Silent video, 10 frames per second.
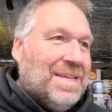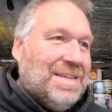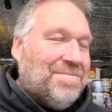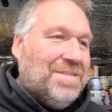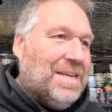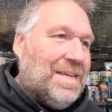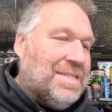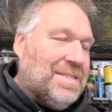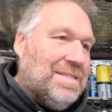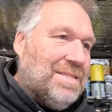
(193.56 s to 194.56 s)
It really
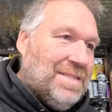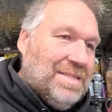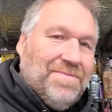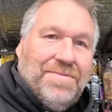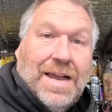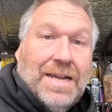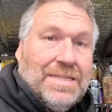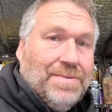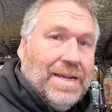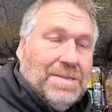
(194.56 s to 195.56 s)
isn't. It's
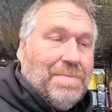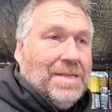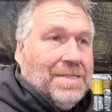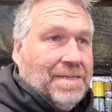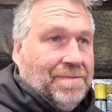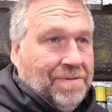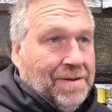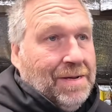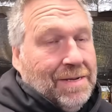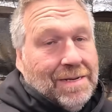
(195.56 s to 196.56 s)
far too
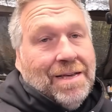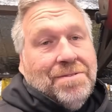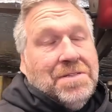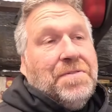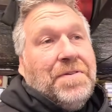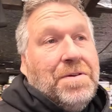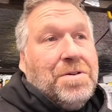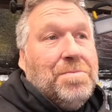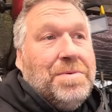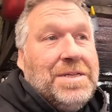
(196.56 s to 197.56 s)
expensive. Now there is a
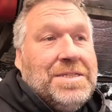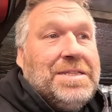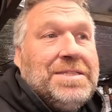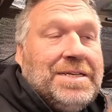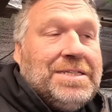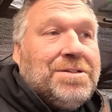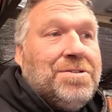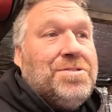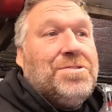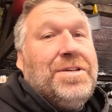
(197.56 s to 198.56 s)
few companies in this
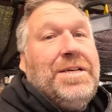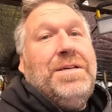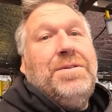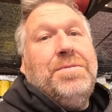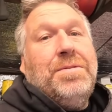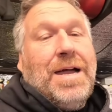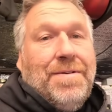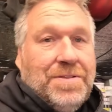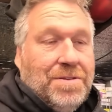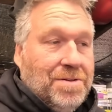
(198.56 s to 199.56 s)
country who are
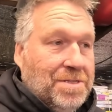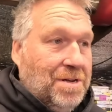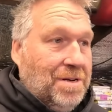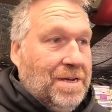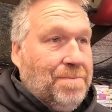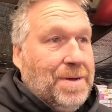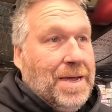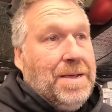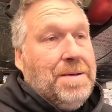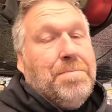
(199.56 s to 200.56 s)
advertising on
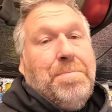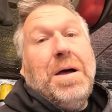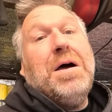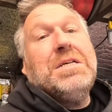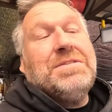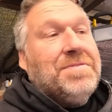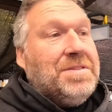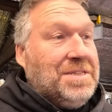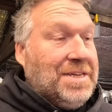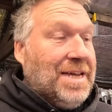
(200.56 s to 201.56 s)
eBay parts for
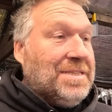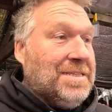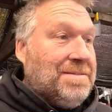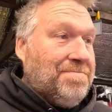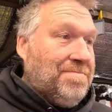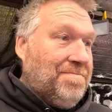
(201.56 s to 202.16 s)
the DUCATI